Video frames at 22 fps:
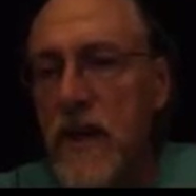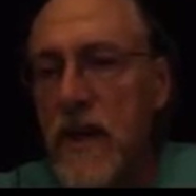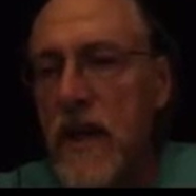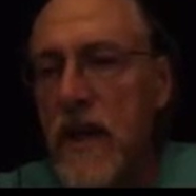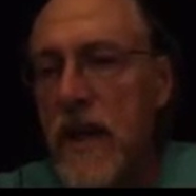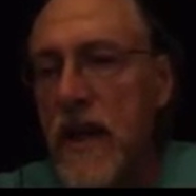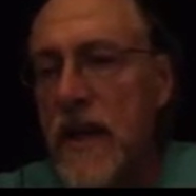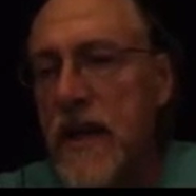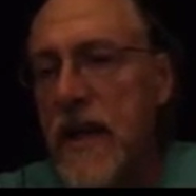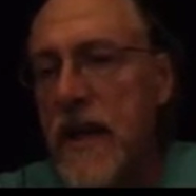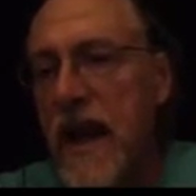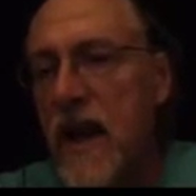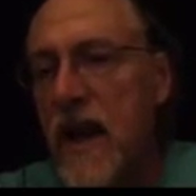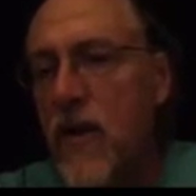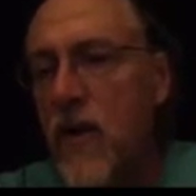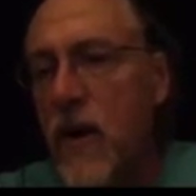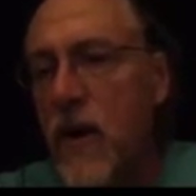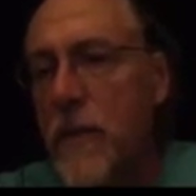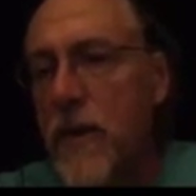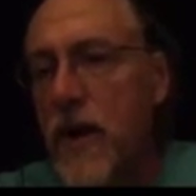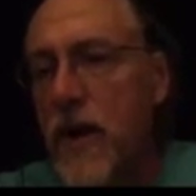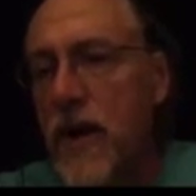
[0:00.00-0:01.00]
And now
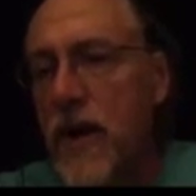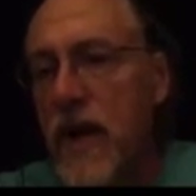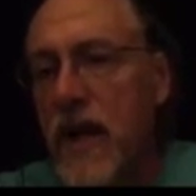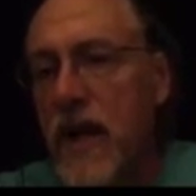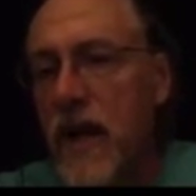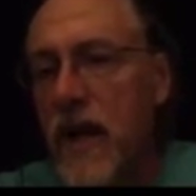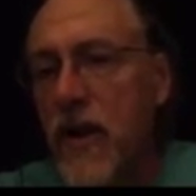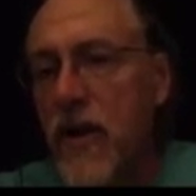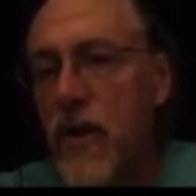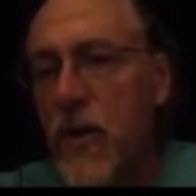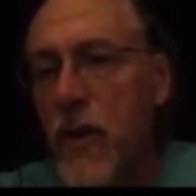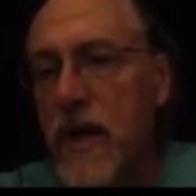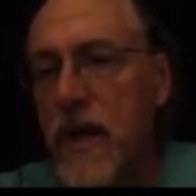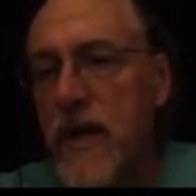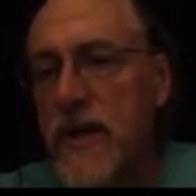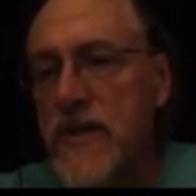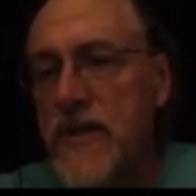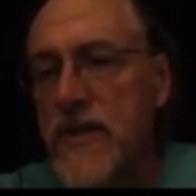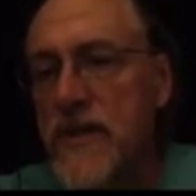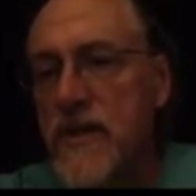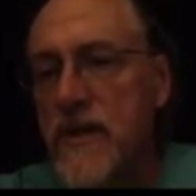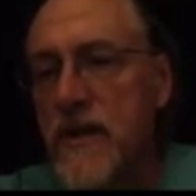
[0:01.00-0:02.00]
I'm going to
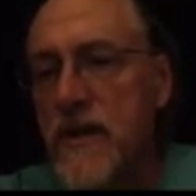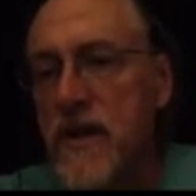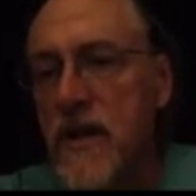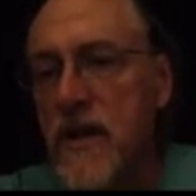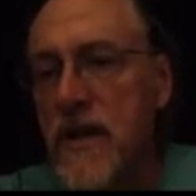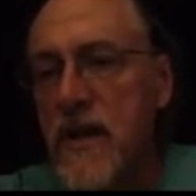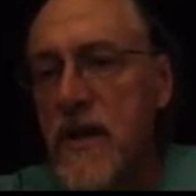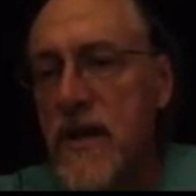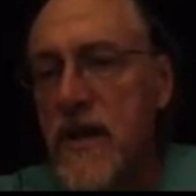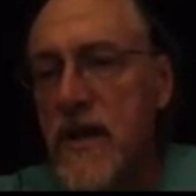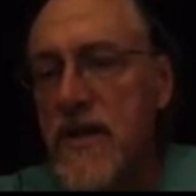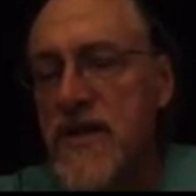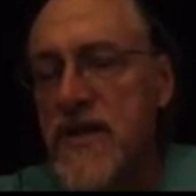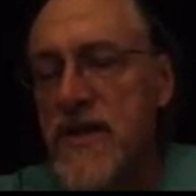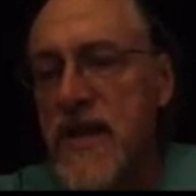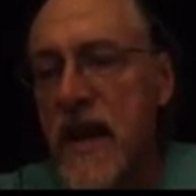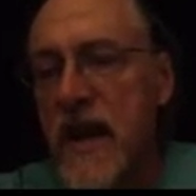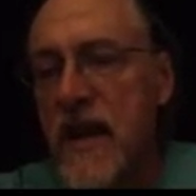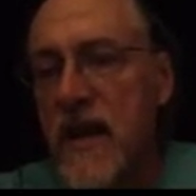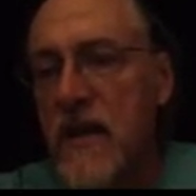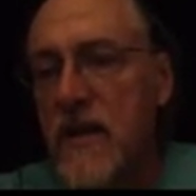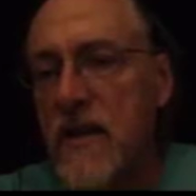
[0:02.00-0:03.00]
increase the
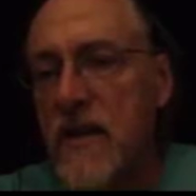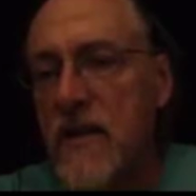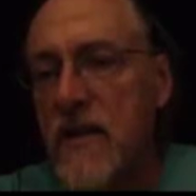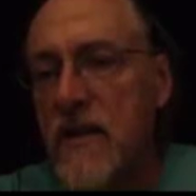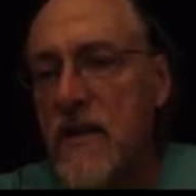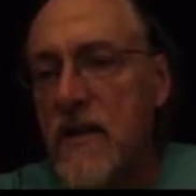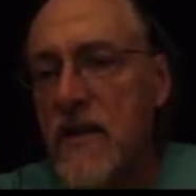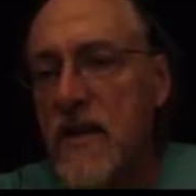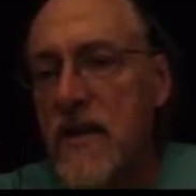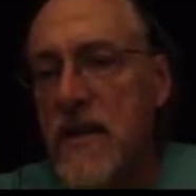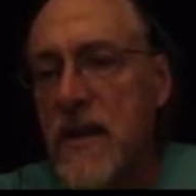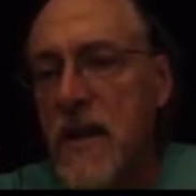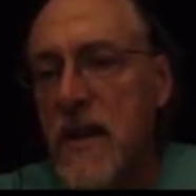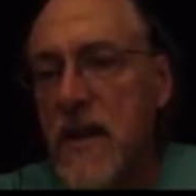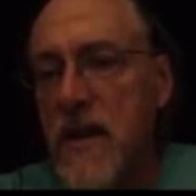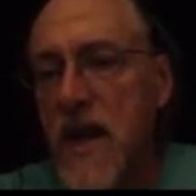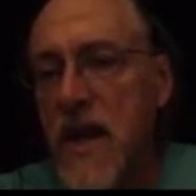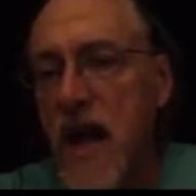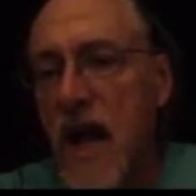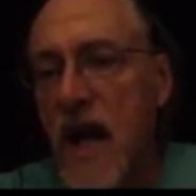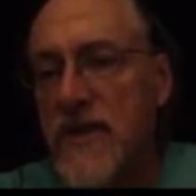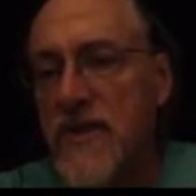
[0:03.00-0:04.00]
second
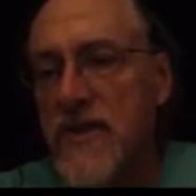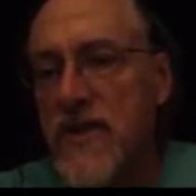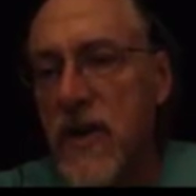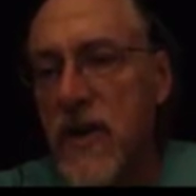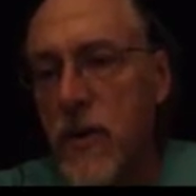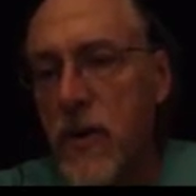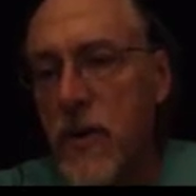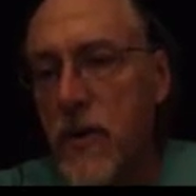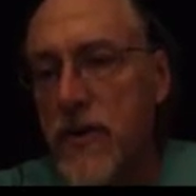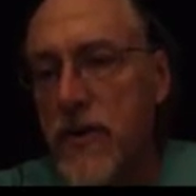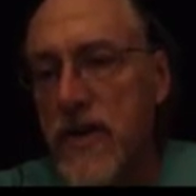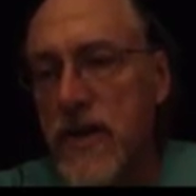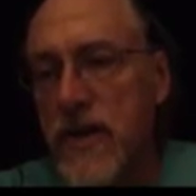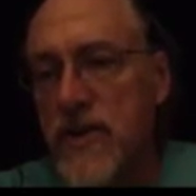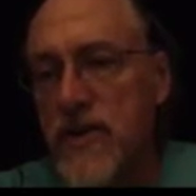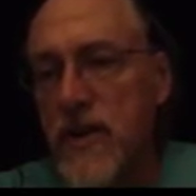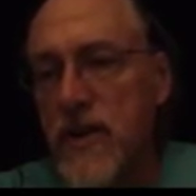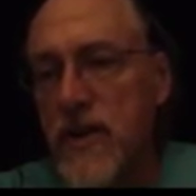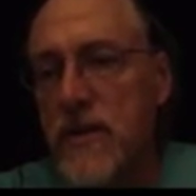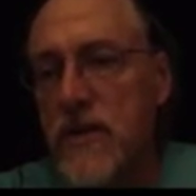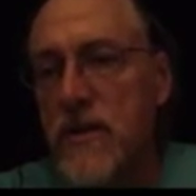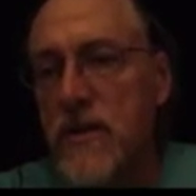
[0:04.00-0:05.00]
non-zero
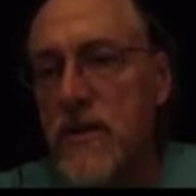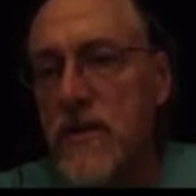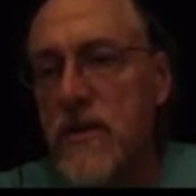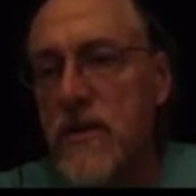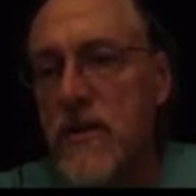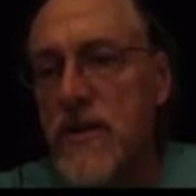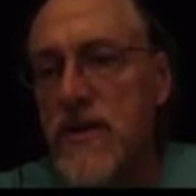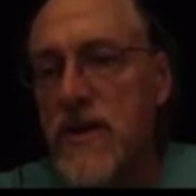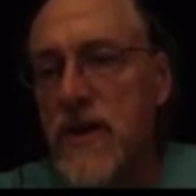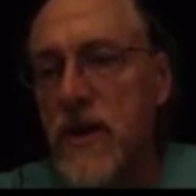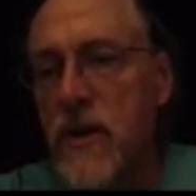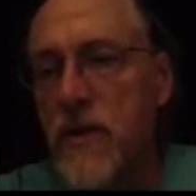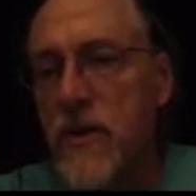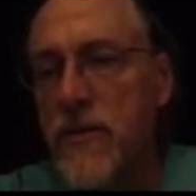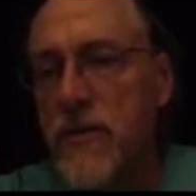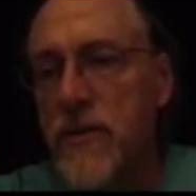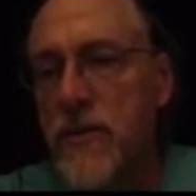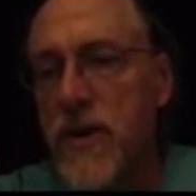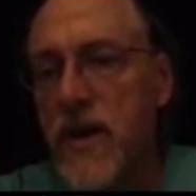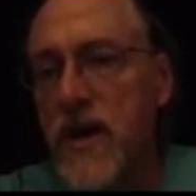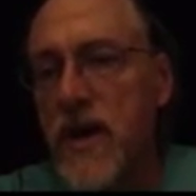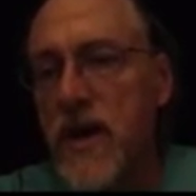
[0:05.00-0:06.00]
digit. So
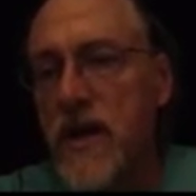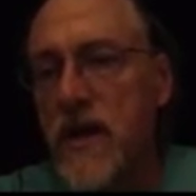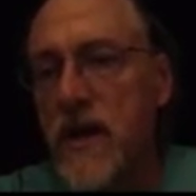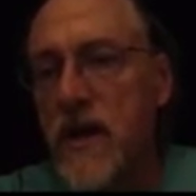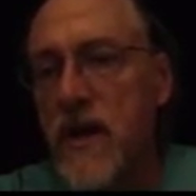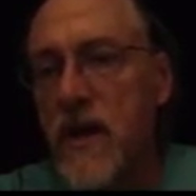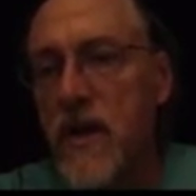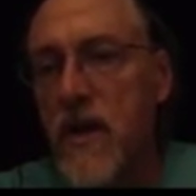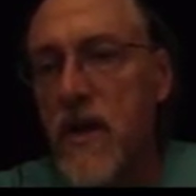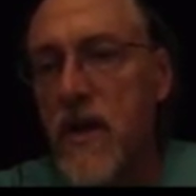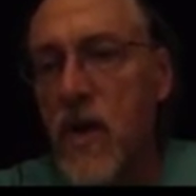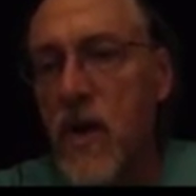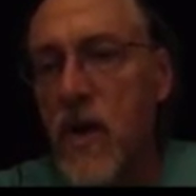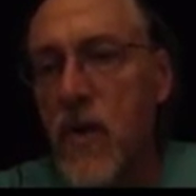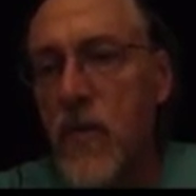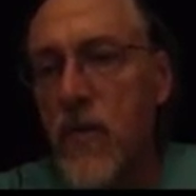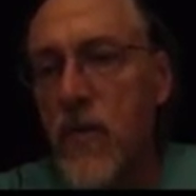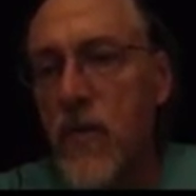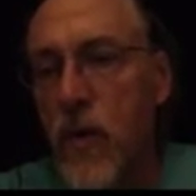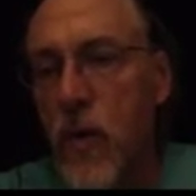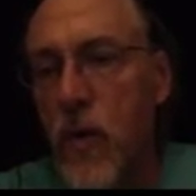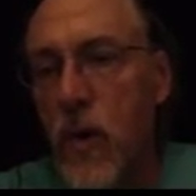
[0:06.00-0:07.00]
3,
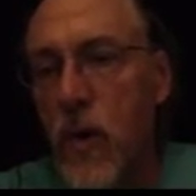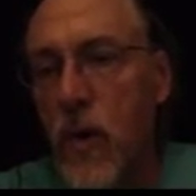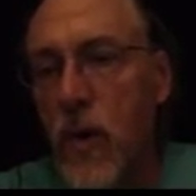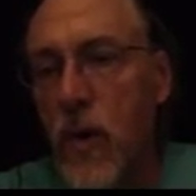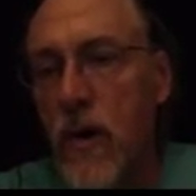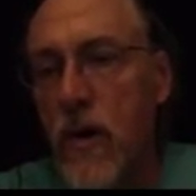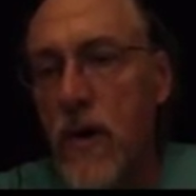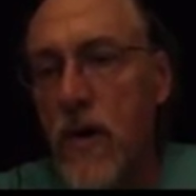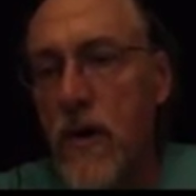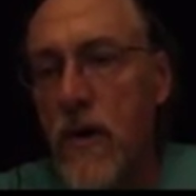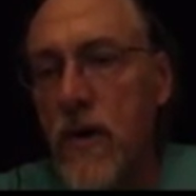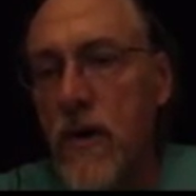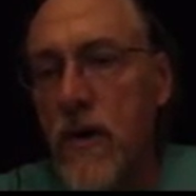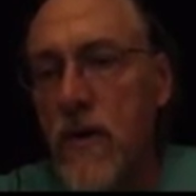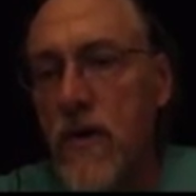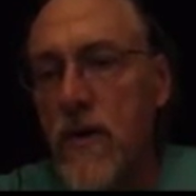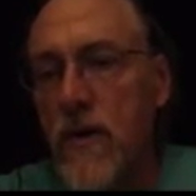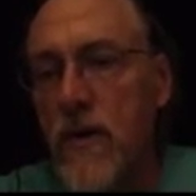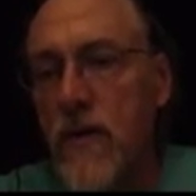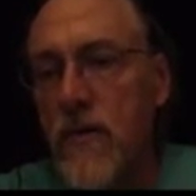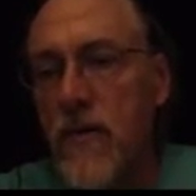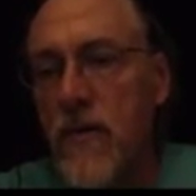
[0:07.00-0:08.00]
4,
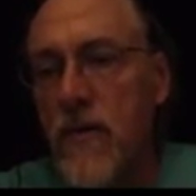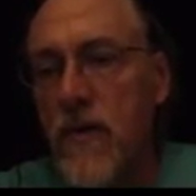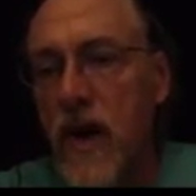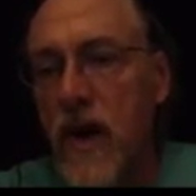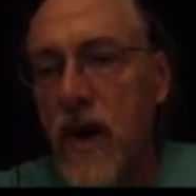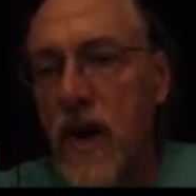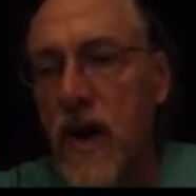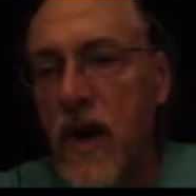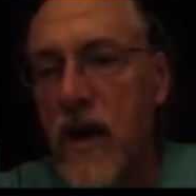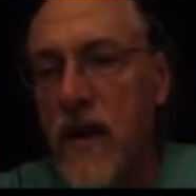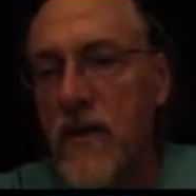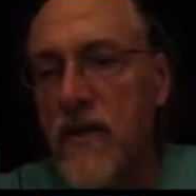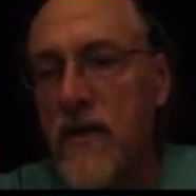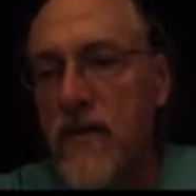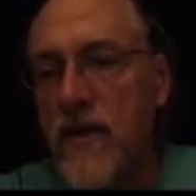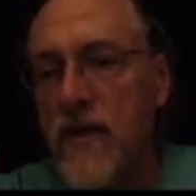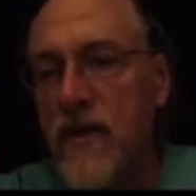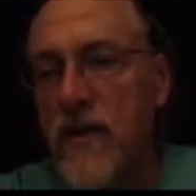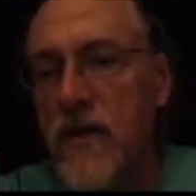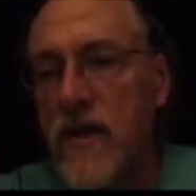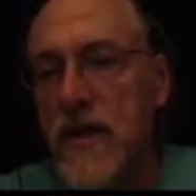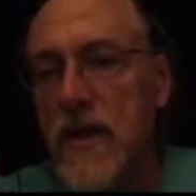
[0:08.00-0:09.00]
5,
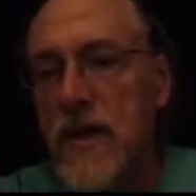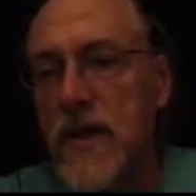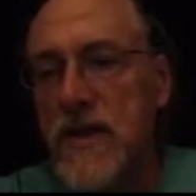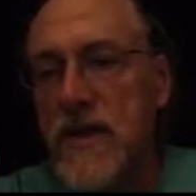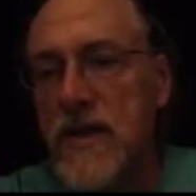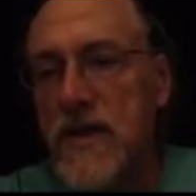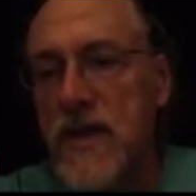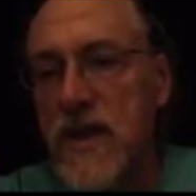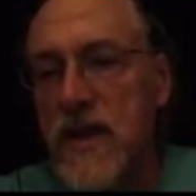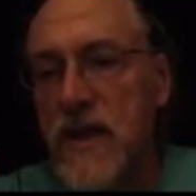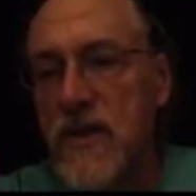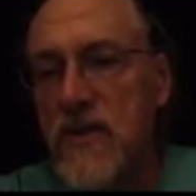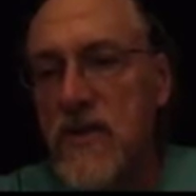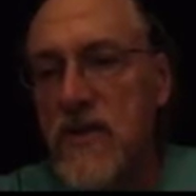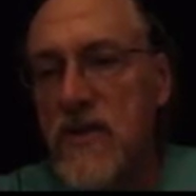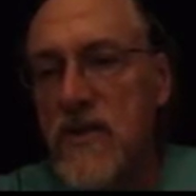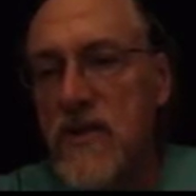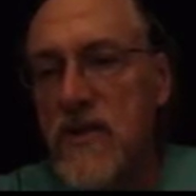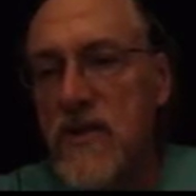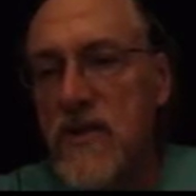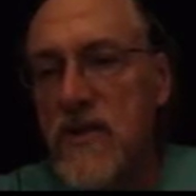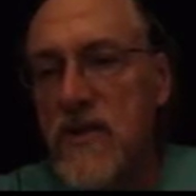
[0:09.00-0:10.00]

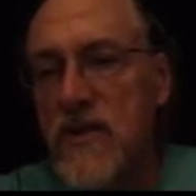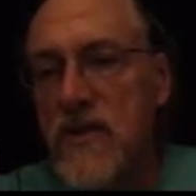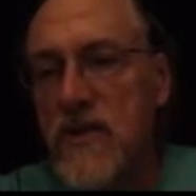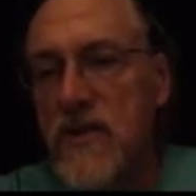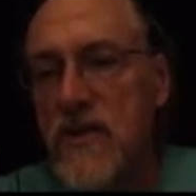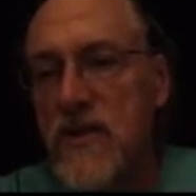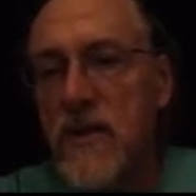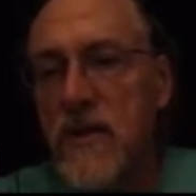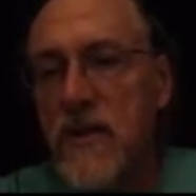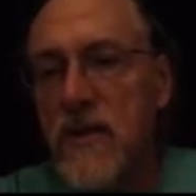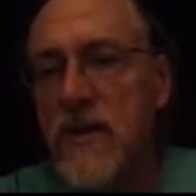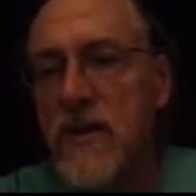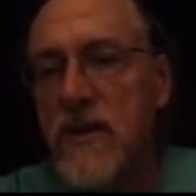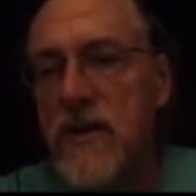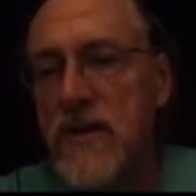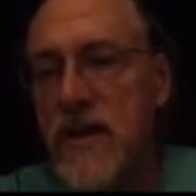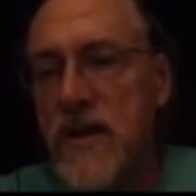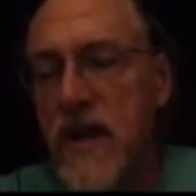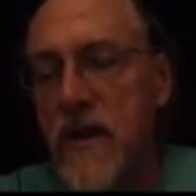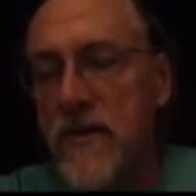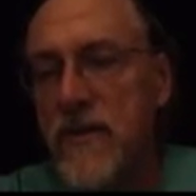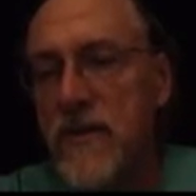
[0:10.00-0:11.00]
6,
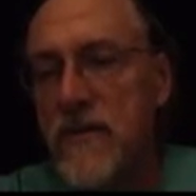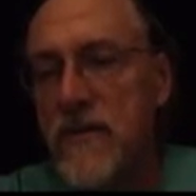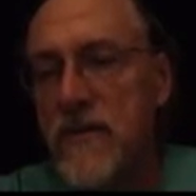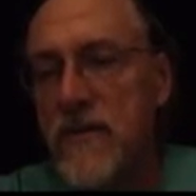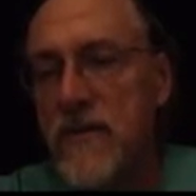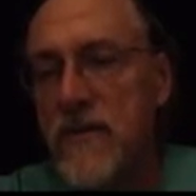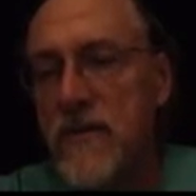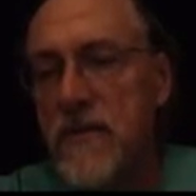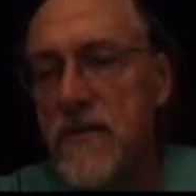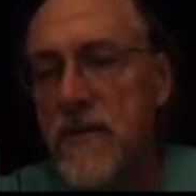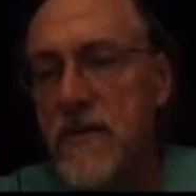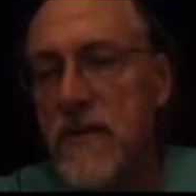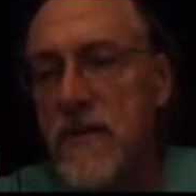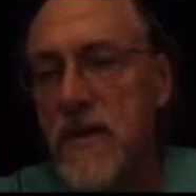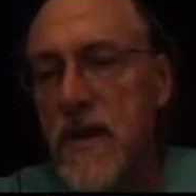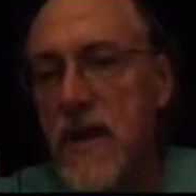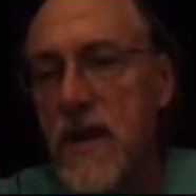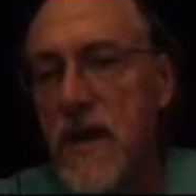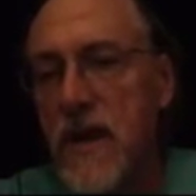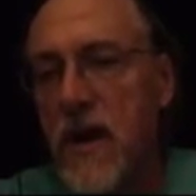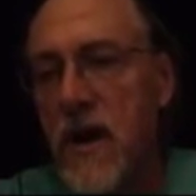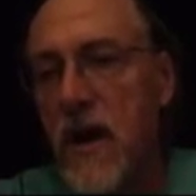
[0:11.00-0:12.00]
7.
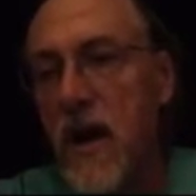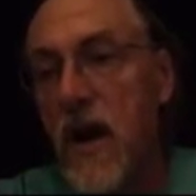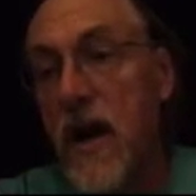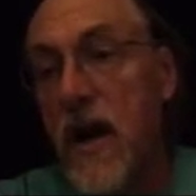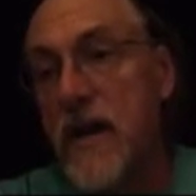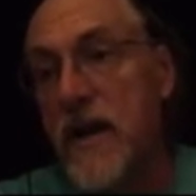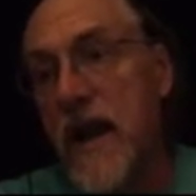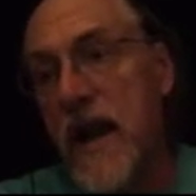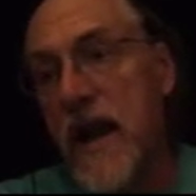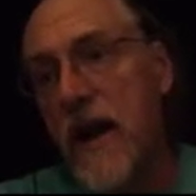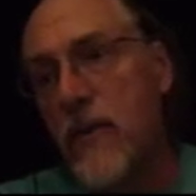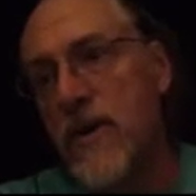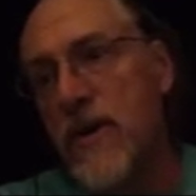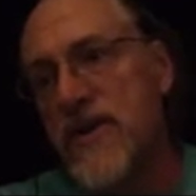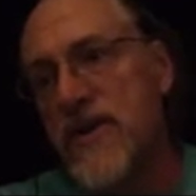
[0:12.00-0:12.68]
All right, now we're